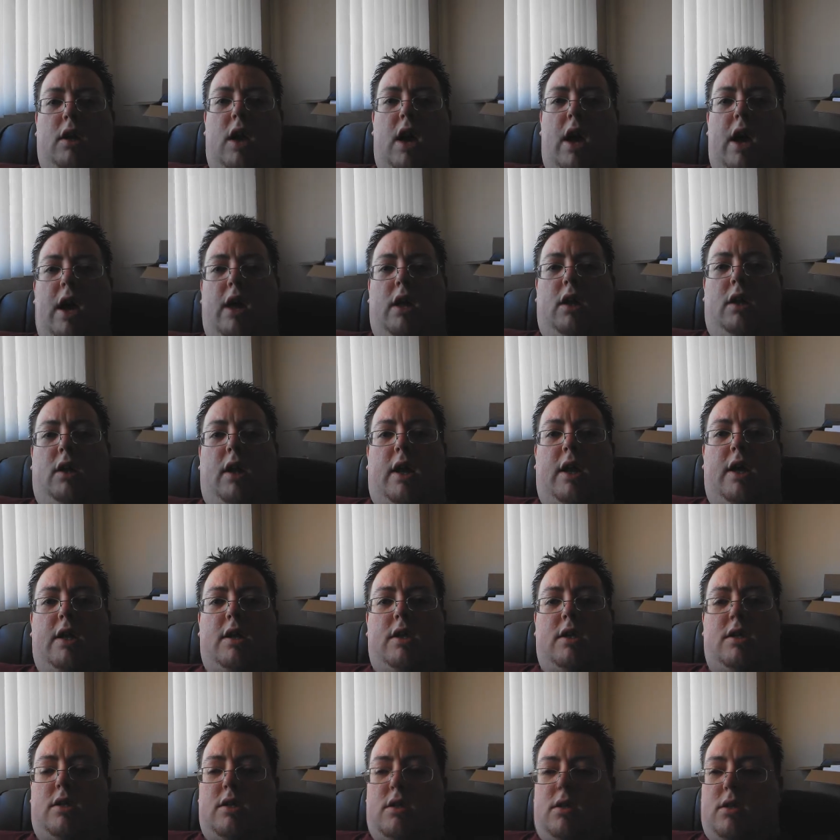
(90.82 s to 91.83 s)
Got
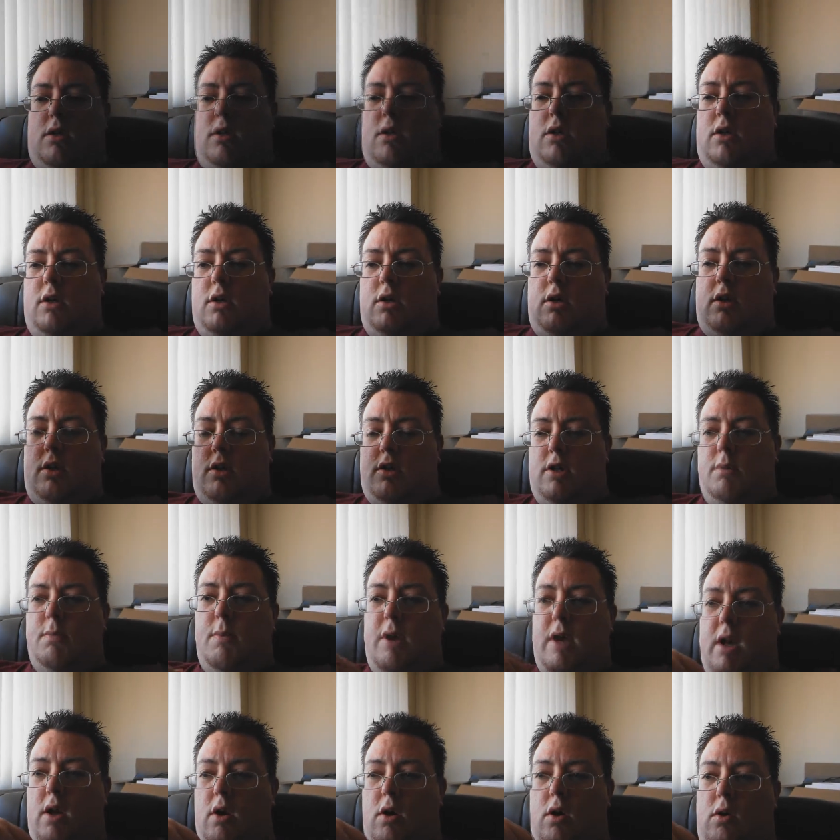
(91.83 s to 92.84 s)
lettuce,
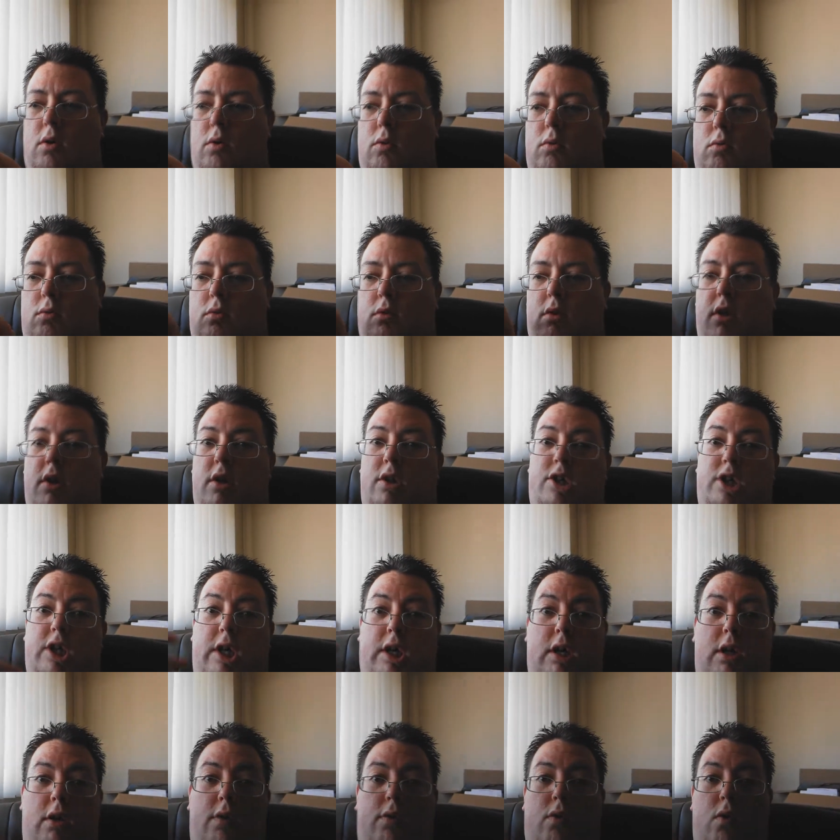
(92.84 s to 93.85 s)
tomato,
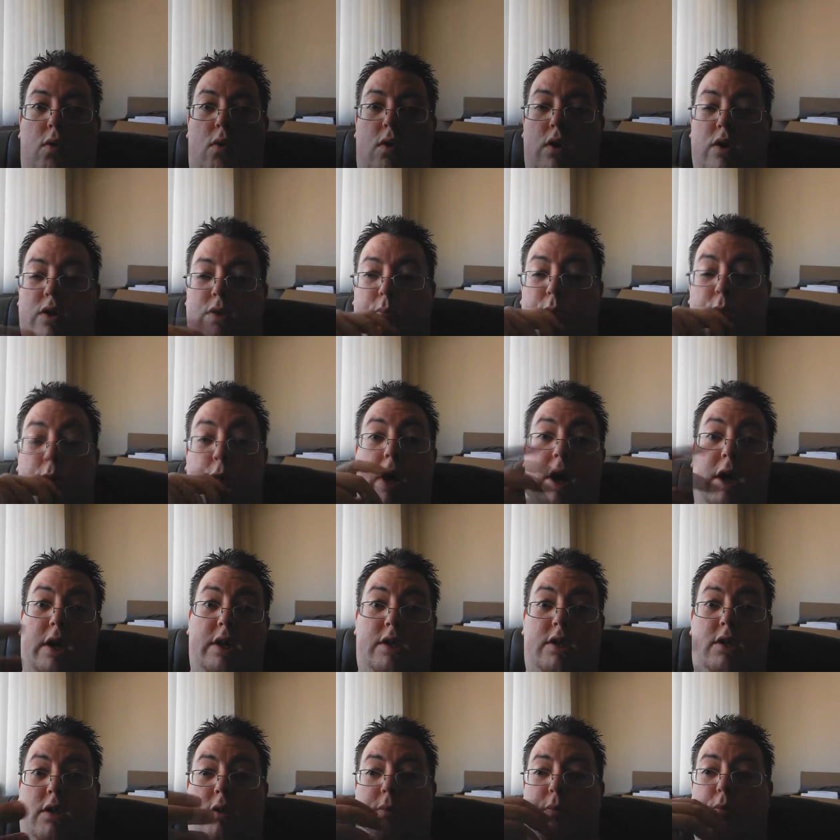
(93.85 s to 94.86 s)
chicken, of course,
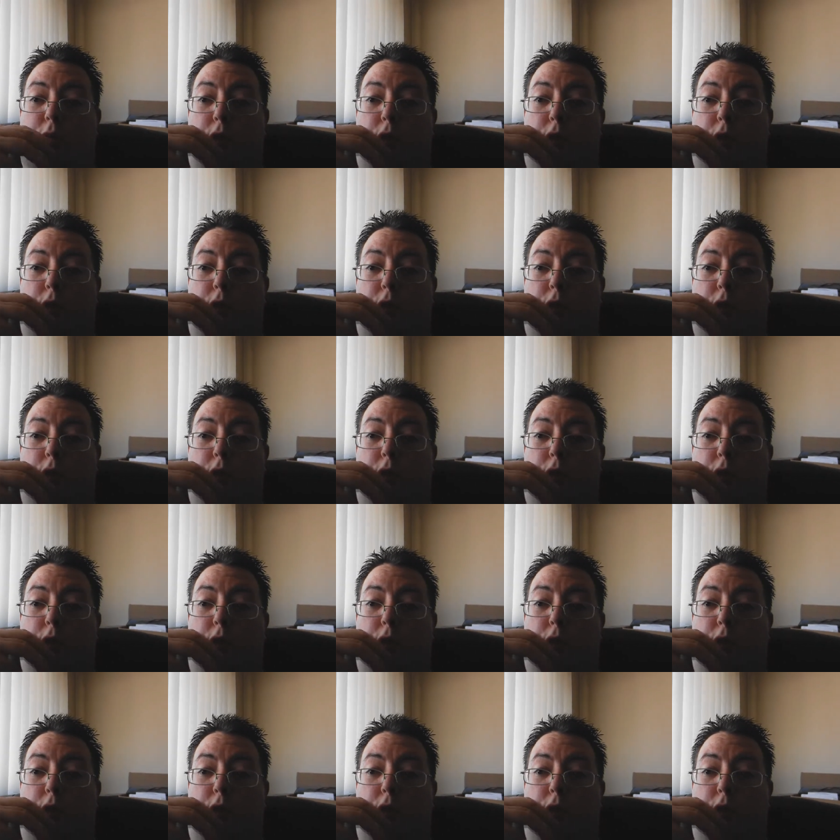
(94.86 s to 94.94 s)
breast,